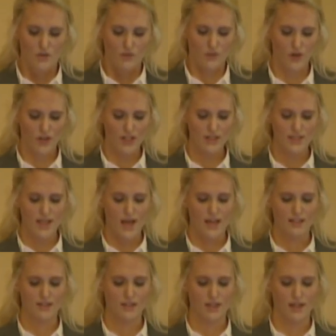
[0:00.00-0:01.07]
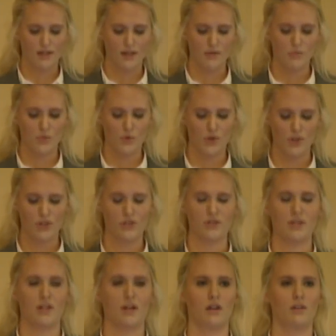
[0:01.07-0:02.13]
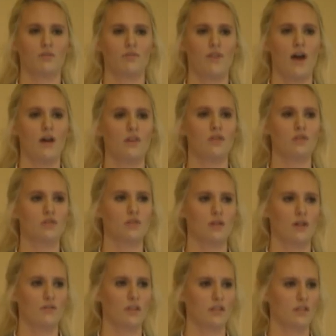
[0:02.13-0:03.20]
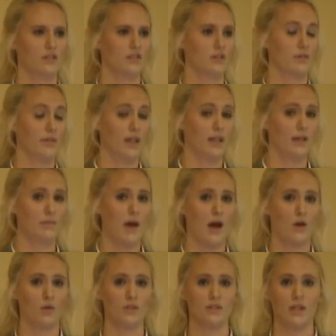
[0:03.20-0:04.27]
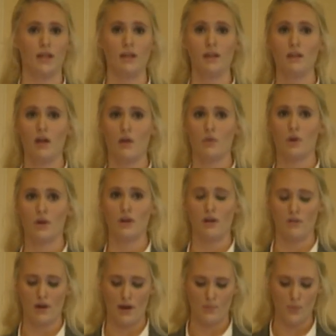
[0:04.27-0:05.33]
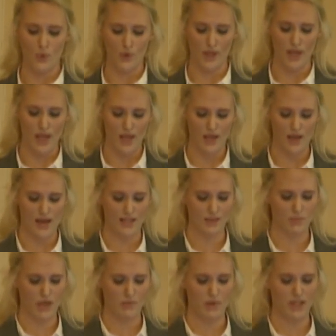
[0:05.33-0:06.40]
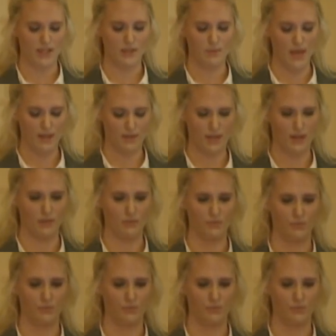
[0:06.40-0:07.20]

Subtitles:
For guns that had slightly more use, their values of the discriminating power were slightly lower, around 0.8, as might be expected.